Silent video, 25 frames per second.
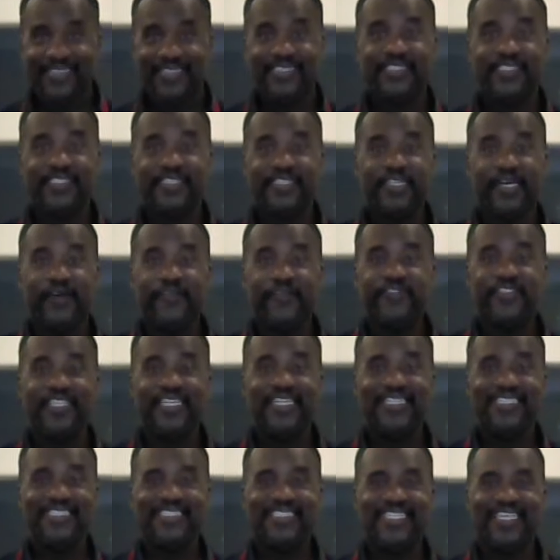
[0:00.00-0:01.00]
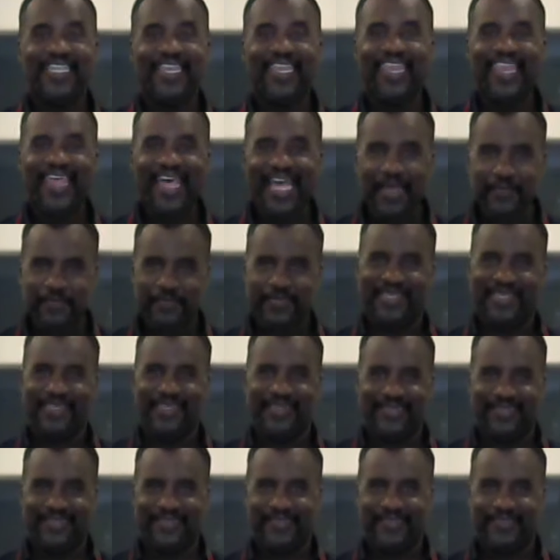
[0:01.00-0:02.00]
Stuffed
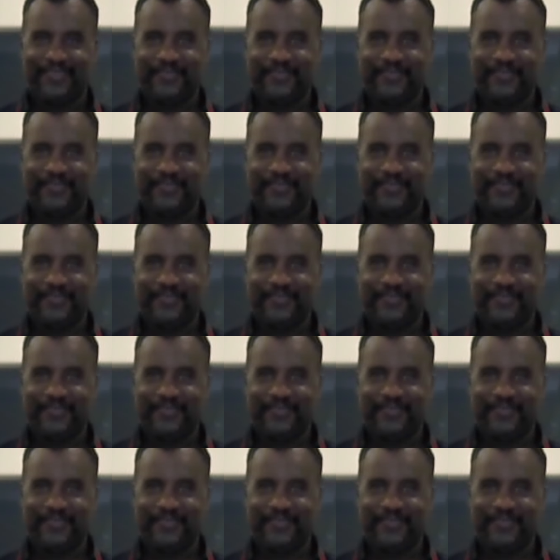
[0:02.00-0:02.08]
tilapia.